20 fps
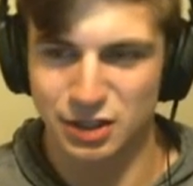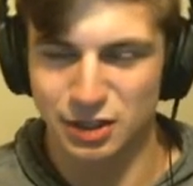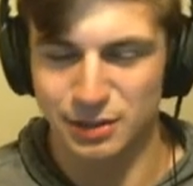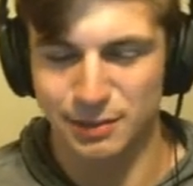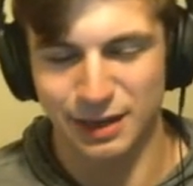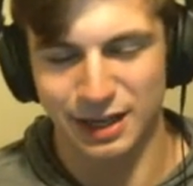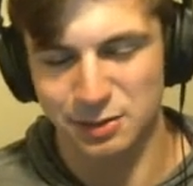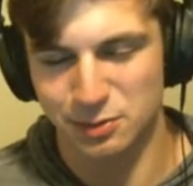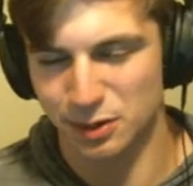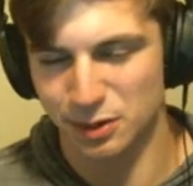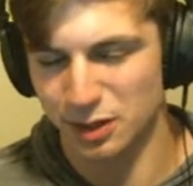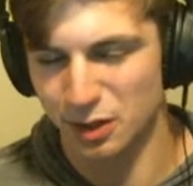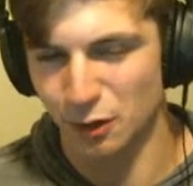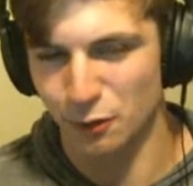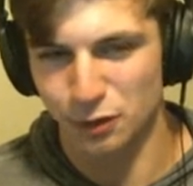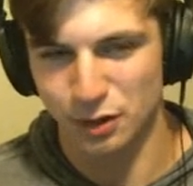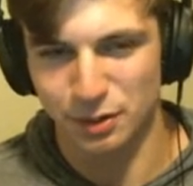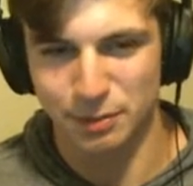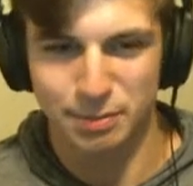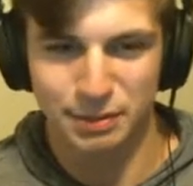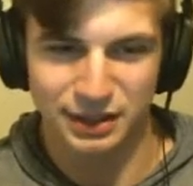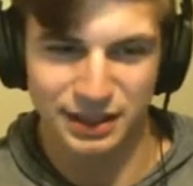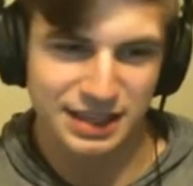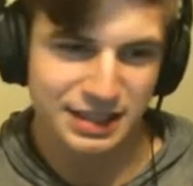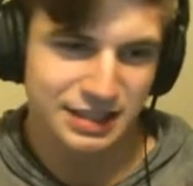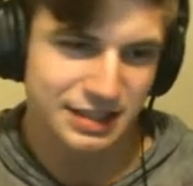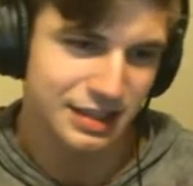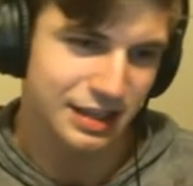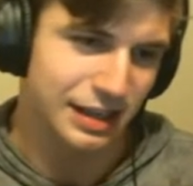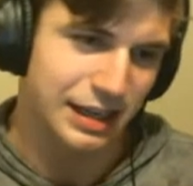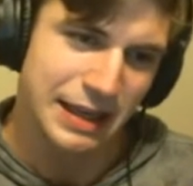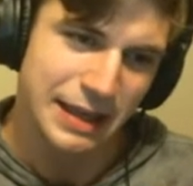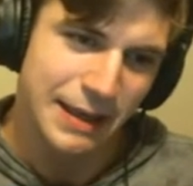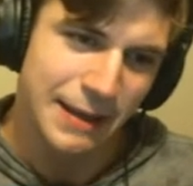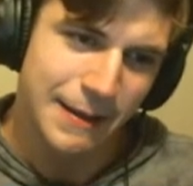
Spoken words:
you might as well go for the ballista.